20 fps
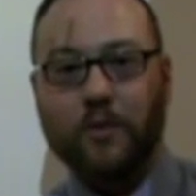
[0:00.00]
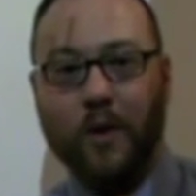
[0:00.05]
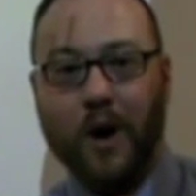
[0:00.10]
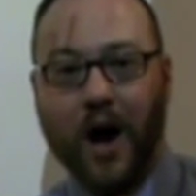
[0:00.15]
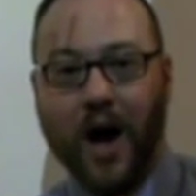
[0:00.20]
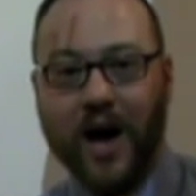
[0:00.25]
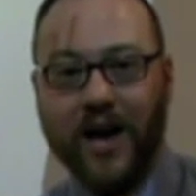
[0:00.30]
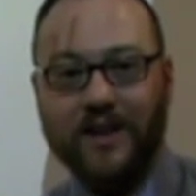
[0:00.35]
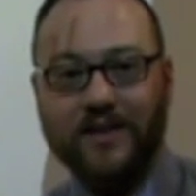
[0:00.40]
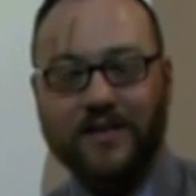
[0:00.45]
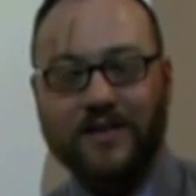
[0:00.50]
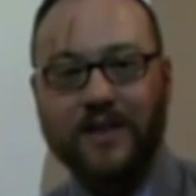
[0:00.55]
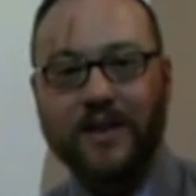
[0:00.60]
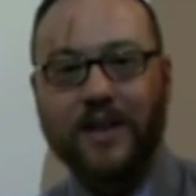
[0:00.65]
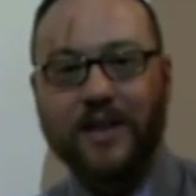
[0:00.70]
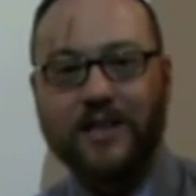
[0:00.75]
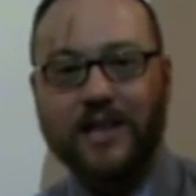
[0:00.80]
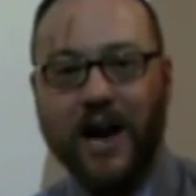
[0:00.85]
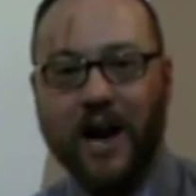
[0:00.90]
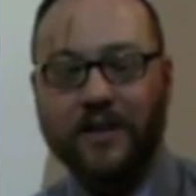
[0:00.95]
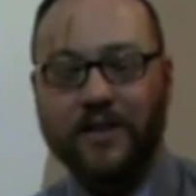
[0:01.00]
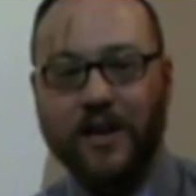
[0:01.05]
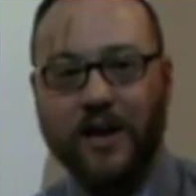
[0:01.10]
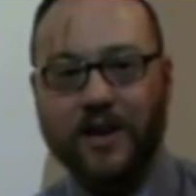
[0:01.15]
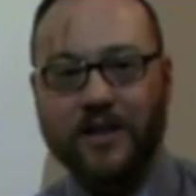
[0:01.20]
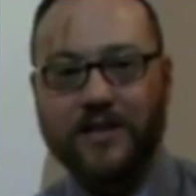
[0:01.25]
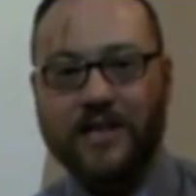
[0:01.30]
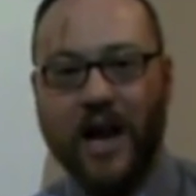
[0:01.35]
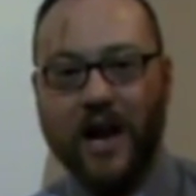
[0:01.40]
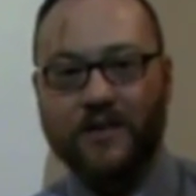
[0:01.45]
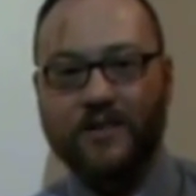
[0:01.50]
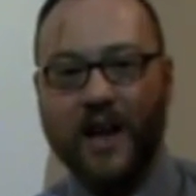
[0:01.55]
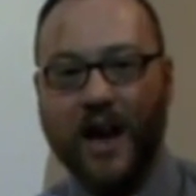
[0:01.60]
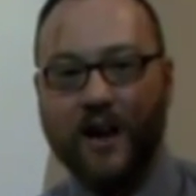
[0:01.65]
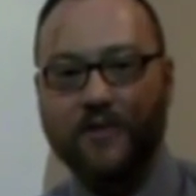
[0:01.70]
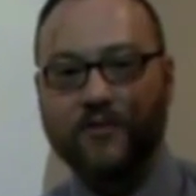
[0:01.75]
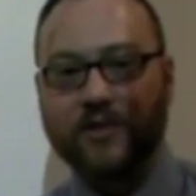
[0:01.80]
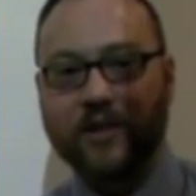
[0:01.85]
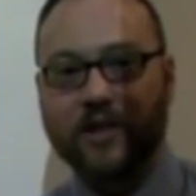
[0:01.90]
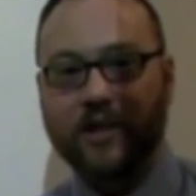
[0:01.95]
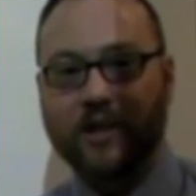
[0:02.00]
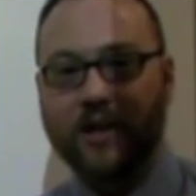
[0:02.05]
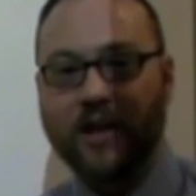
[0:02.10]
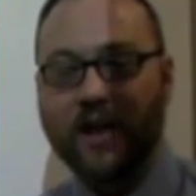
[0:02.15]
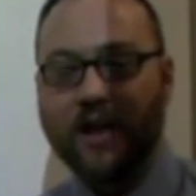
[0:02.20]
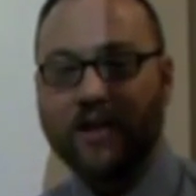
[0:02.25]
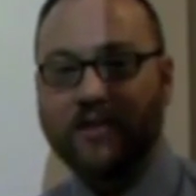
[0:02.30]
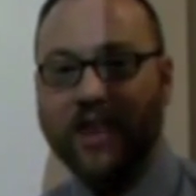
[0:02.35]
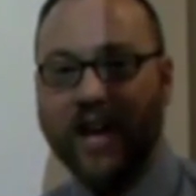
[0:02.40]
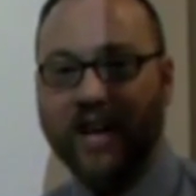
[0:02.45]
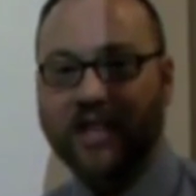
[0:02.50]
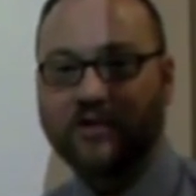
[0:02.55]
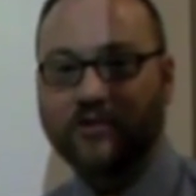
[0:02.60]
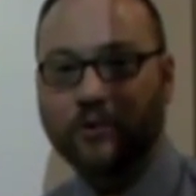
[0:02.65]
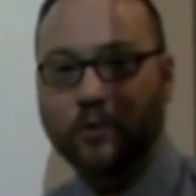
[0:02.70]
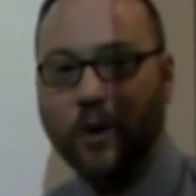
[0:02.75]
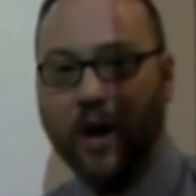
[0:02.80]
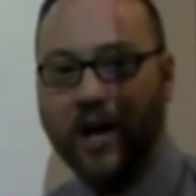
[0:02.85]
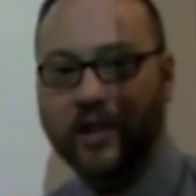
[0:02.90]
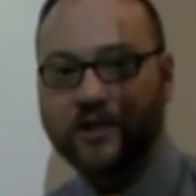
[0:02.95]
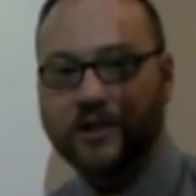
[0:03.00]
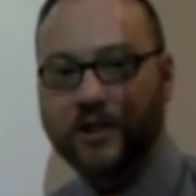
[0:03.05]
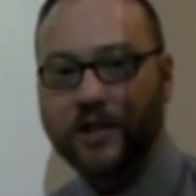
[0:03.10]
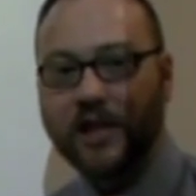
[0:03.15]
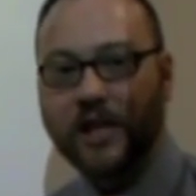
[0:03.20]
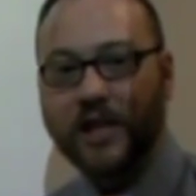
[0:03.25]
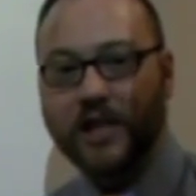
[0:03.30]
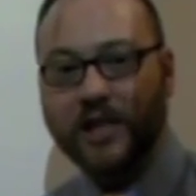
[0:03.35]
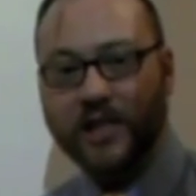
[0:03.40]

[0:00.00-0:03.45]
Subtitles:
Wise down there in South Africa. Thanks for watching.